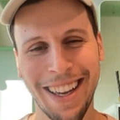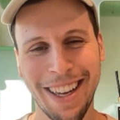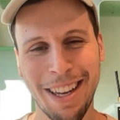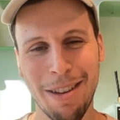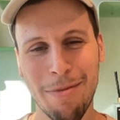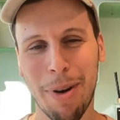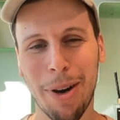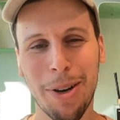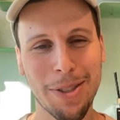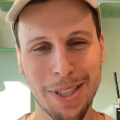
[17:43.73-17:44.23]

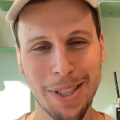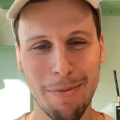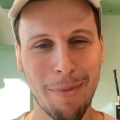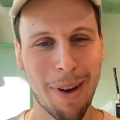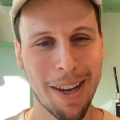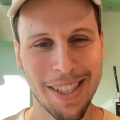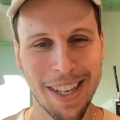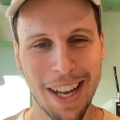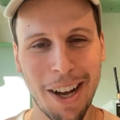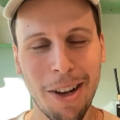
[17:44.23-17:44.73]
person
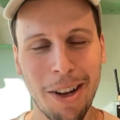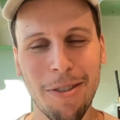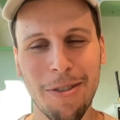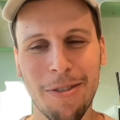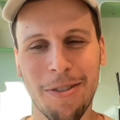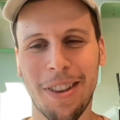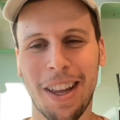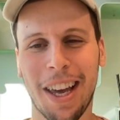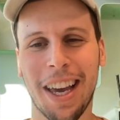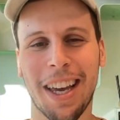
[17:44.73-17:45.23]
myself,
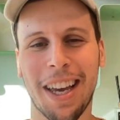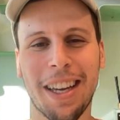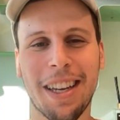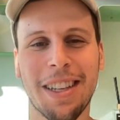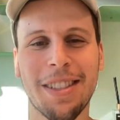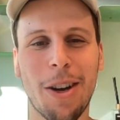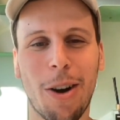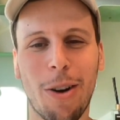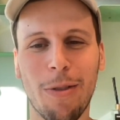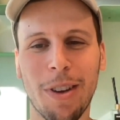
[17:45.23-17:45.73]
like
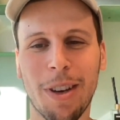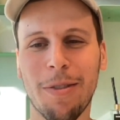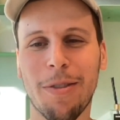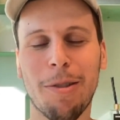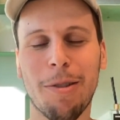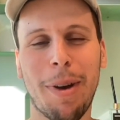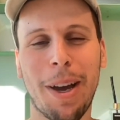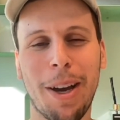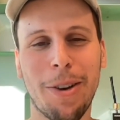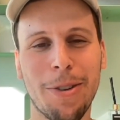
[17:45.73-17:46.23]
solving for
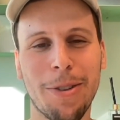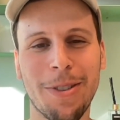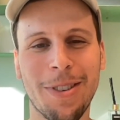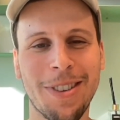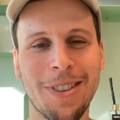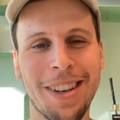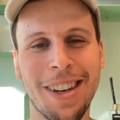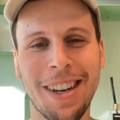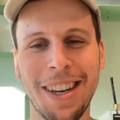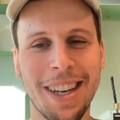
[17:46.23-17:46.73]
my
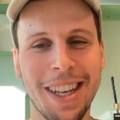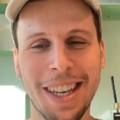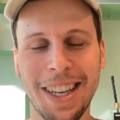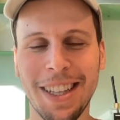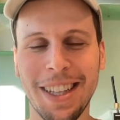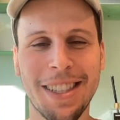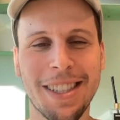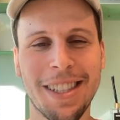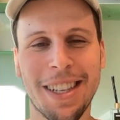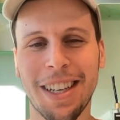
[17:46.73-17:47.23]
own
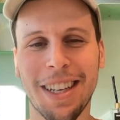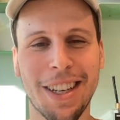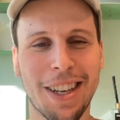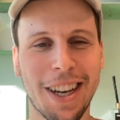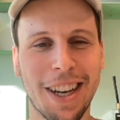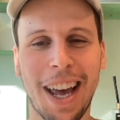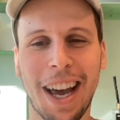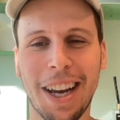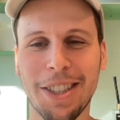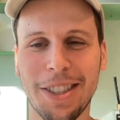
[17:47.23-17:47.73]
needs and
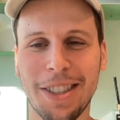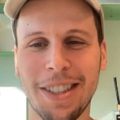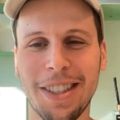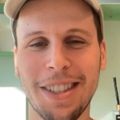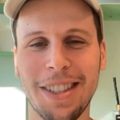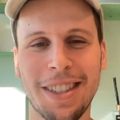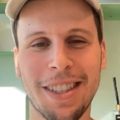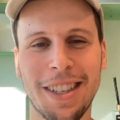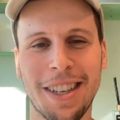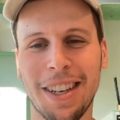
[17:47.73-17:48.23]

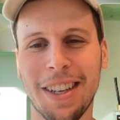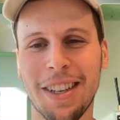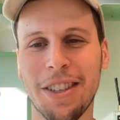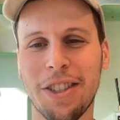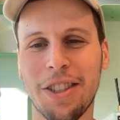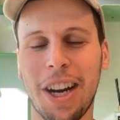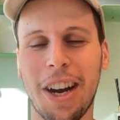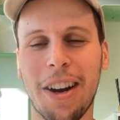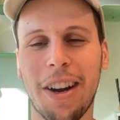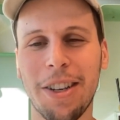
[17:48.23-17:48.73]
connections,
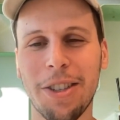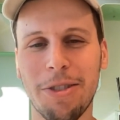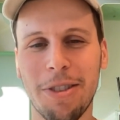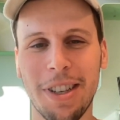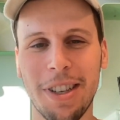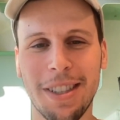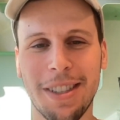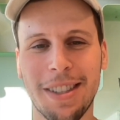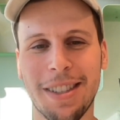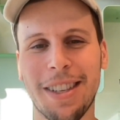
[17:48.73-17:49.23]
shared
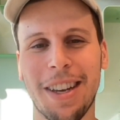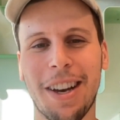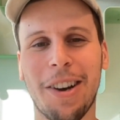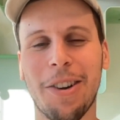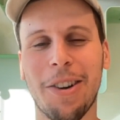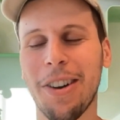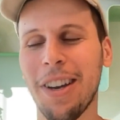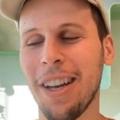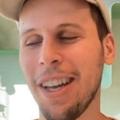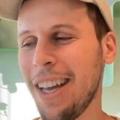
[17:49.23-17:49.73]
interests.
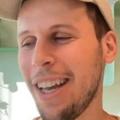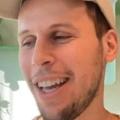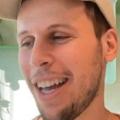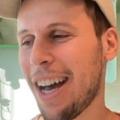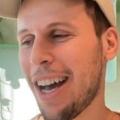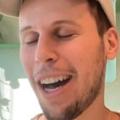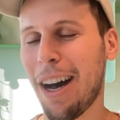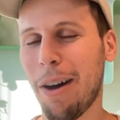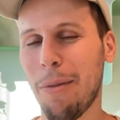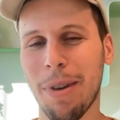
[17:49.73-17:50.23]
So
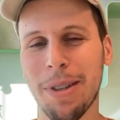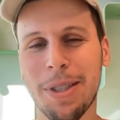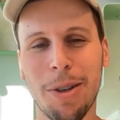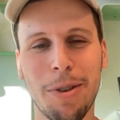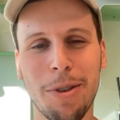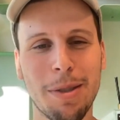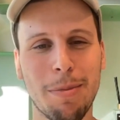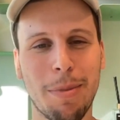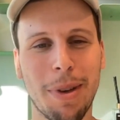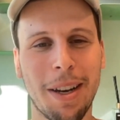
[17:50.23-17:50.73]
it's
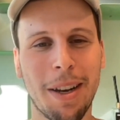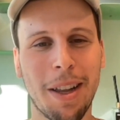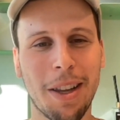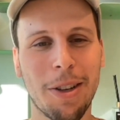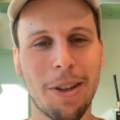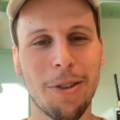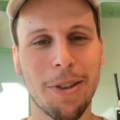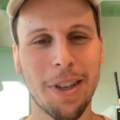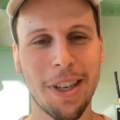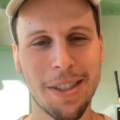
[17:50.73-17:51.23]
always been a
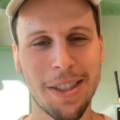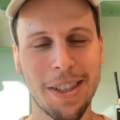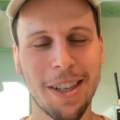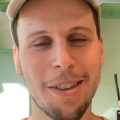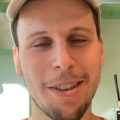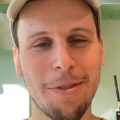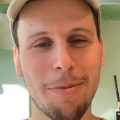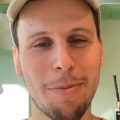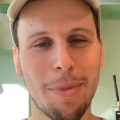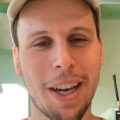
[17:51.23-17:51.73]
little
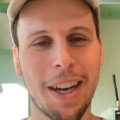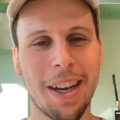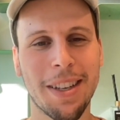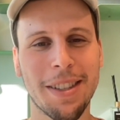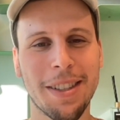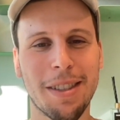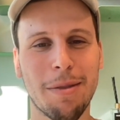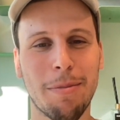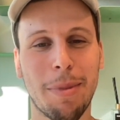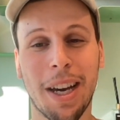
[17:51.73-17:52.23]
easier
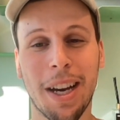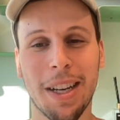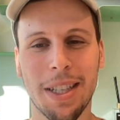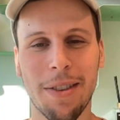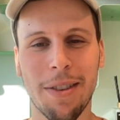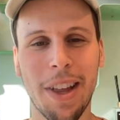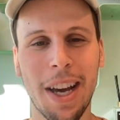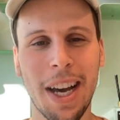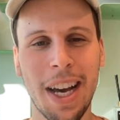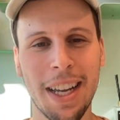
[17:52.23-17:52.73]
because of
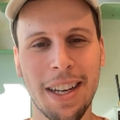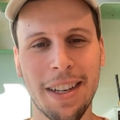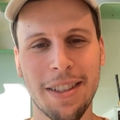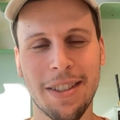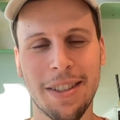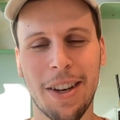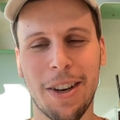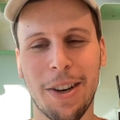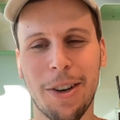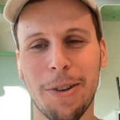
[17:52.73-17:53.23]
that.
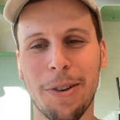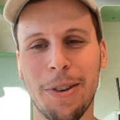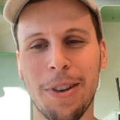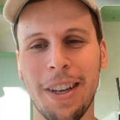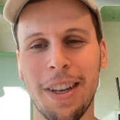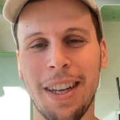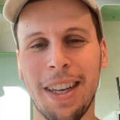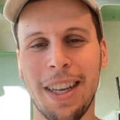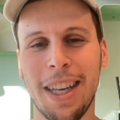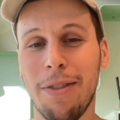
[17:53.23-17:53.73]
So
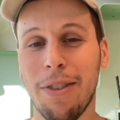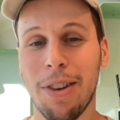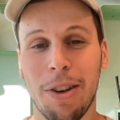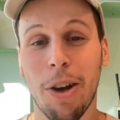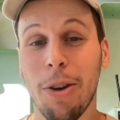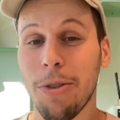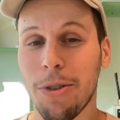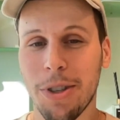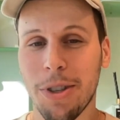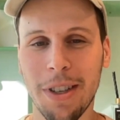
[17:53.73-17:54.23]
even
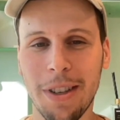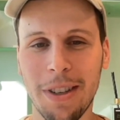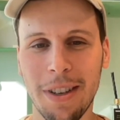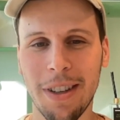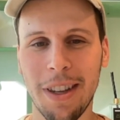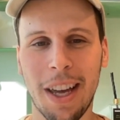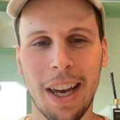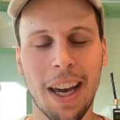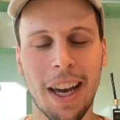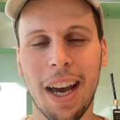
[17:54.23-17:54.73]
Notion,
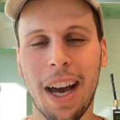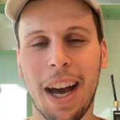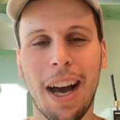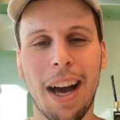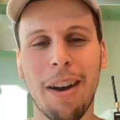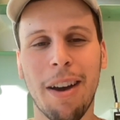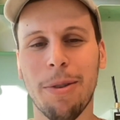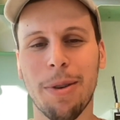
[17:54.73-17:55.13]
like I